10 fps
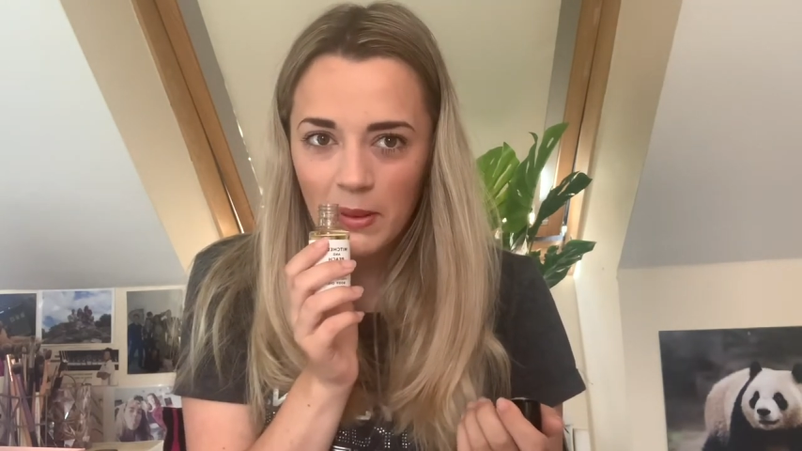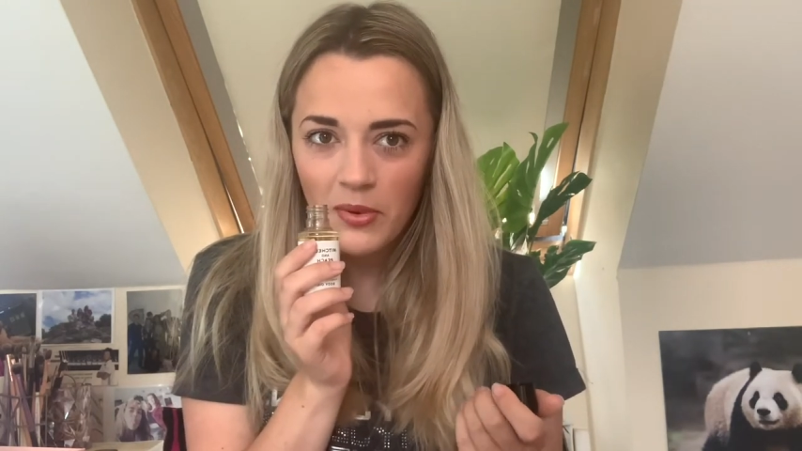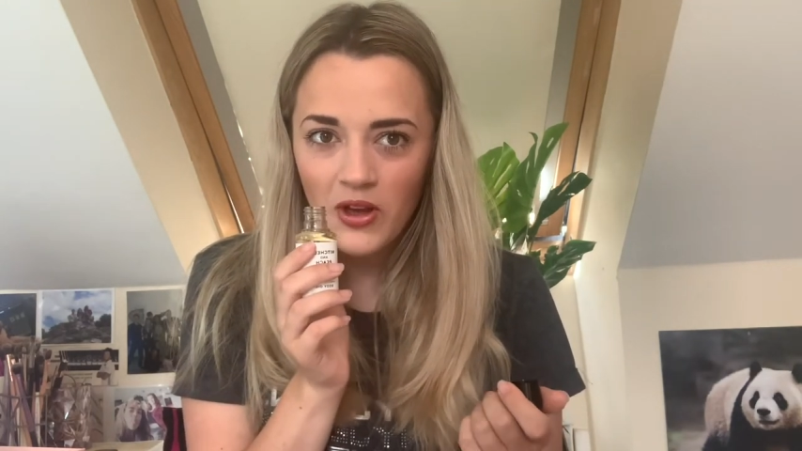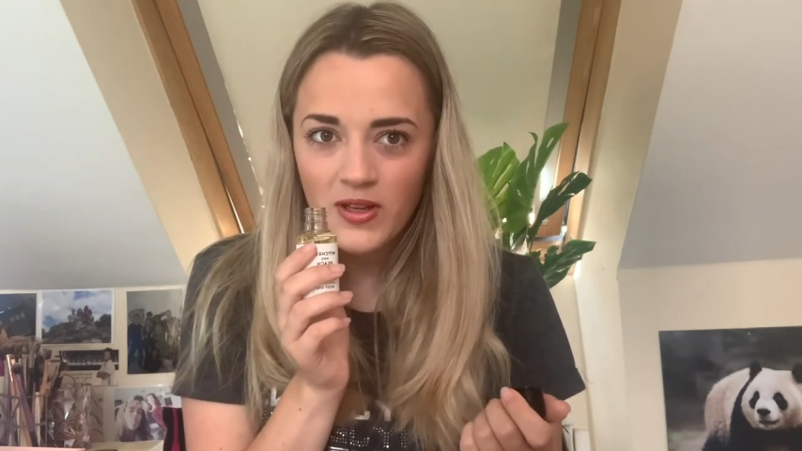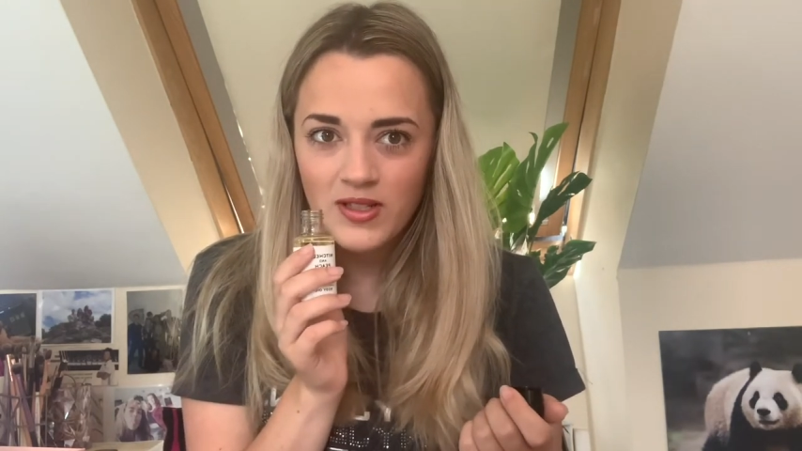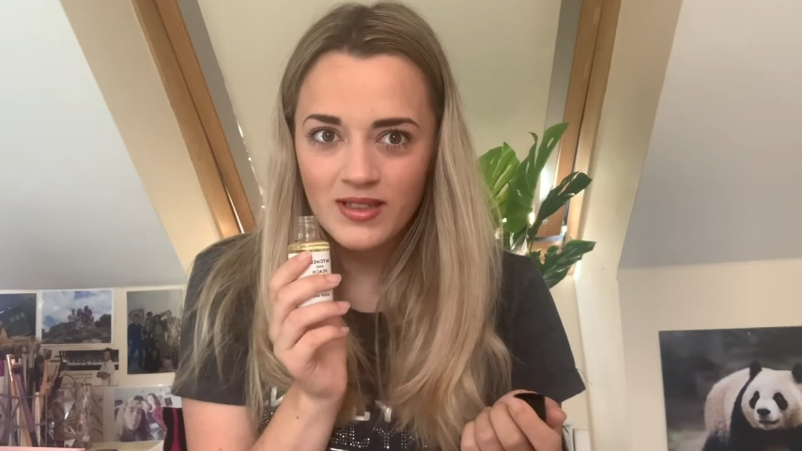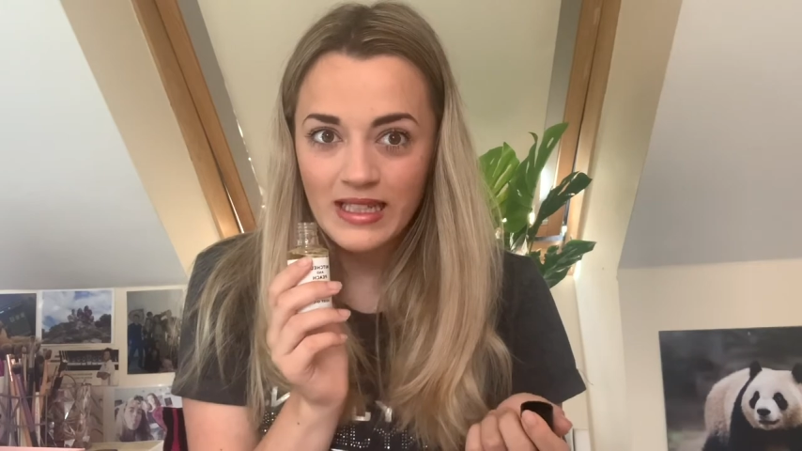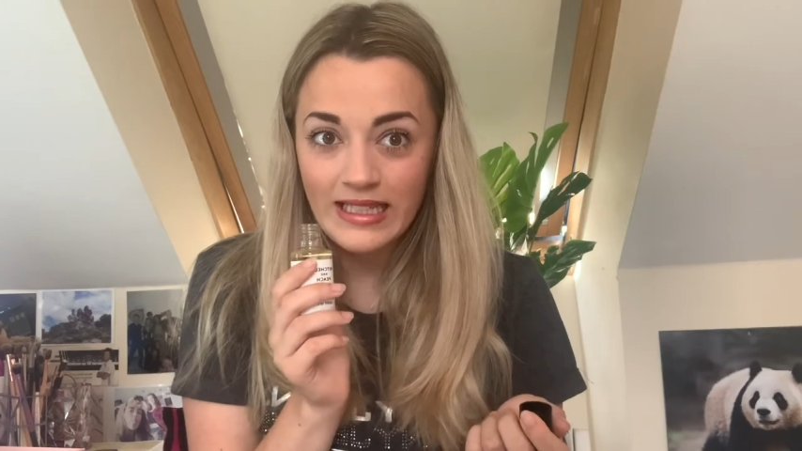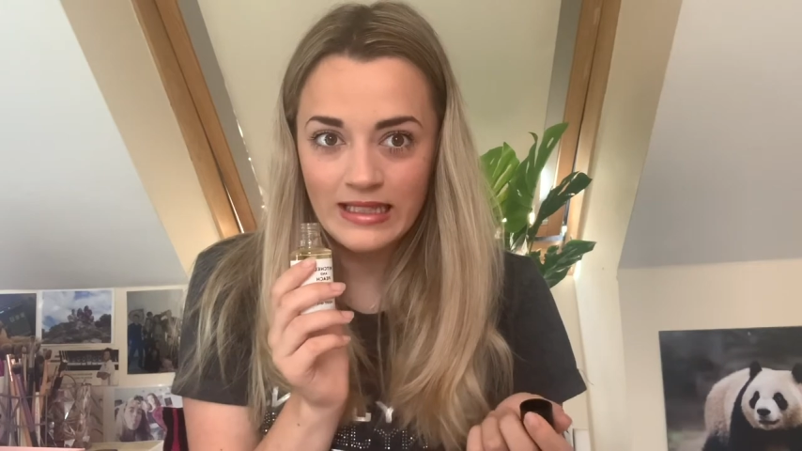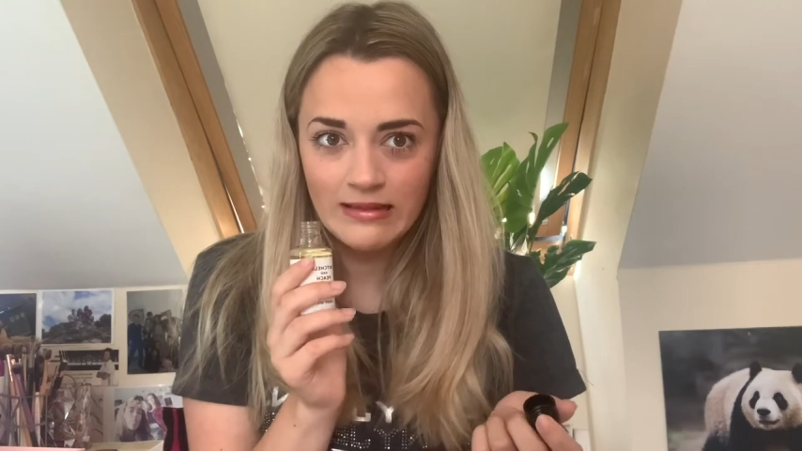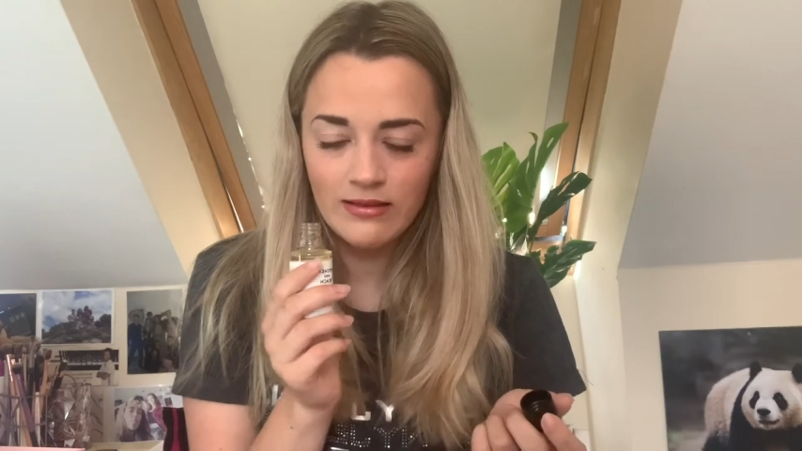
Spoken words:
personally.